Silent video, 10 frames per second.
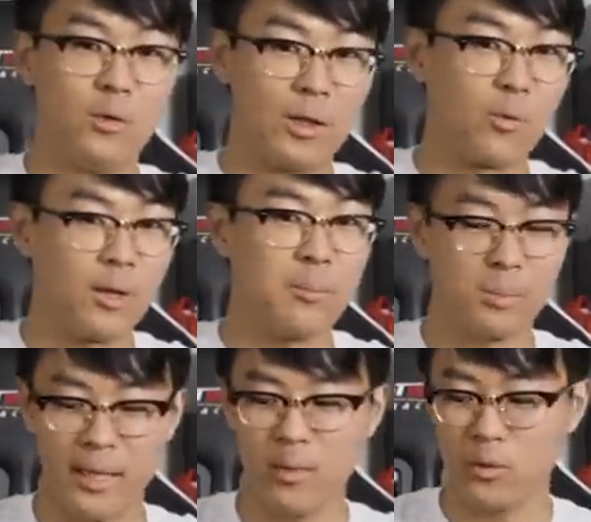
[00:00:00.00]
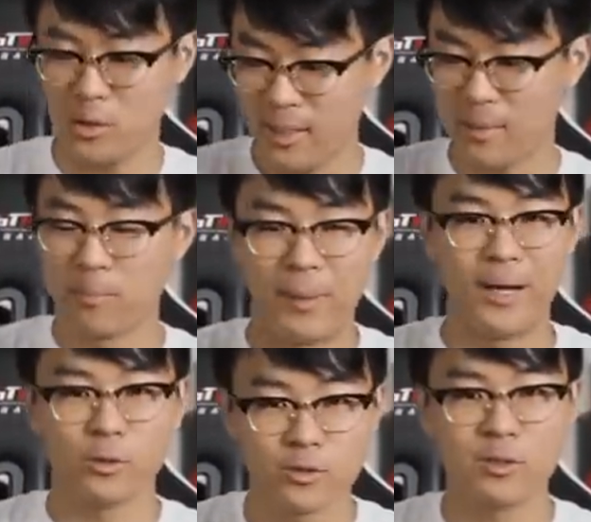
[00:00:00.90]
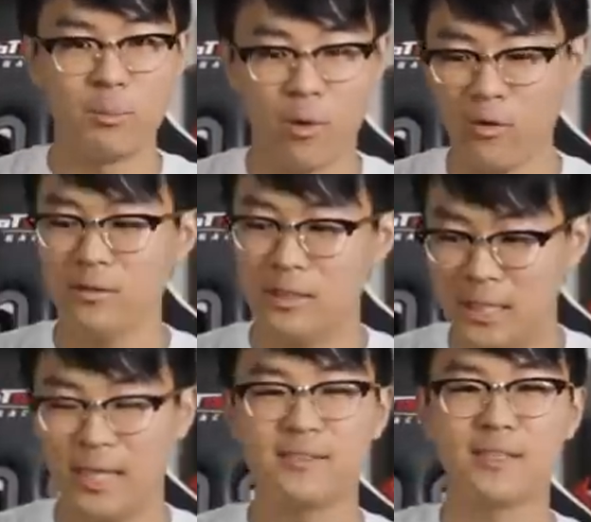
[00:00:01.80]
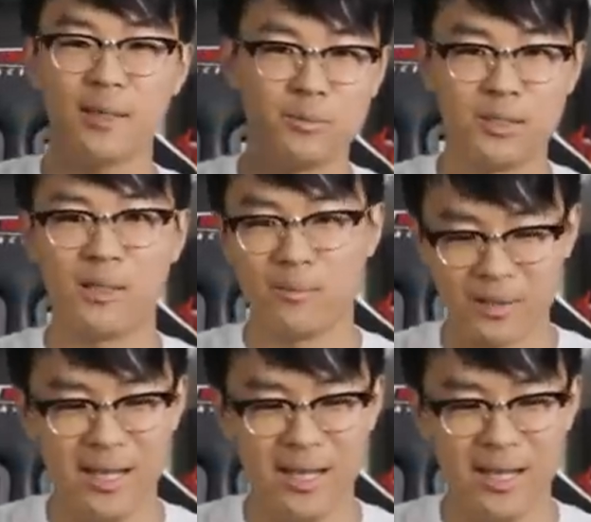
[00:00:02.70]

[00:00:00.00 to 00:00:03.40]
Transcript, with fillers: like when I'm playing, when you like bounce the ball, dust comes up.